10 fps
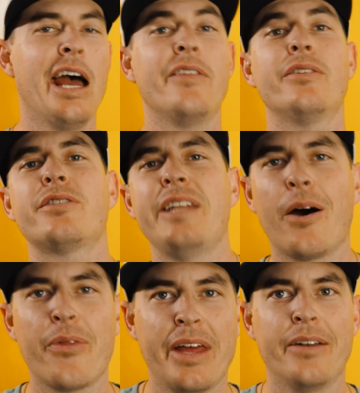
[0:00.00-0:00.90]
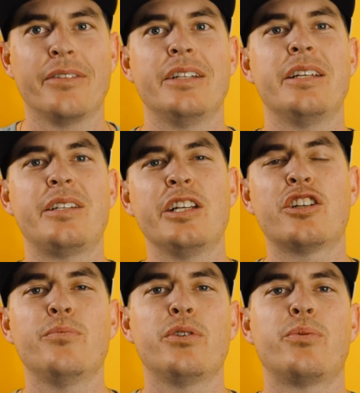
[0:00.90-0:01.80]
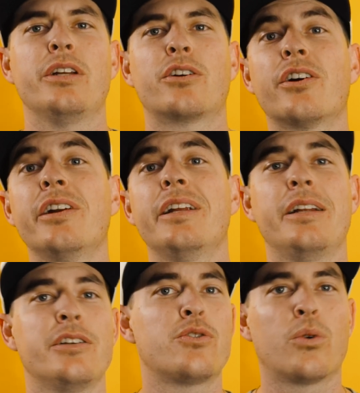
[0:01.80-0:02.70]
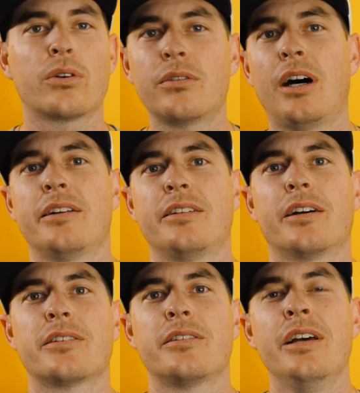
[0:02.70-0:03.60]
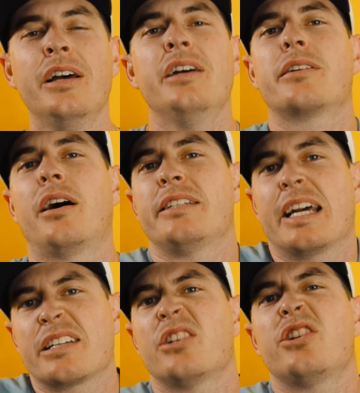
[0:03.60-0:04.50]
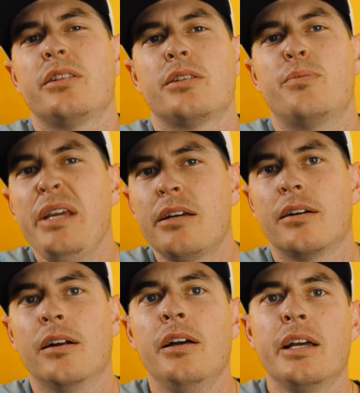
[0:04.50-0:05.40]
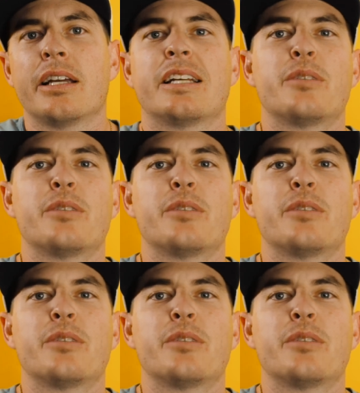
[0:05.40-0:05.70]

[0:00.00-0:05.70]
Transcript: And then there's now then, the distinction between current and historical contexts, context such that the speaker can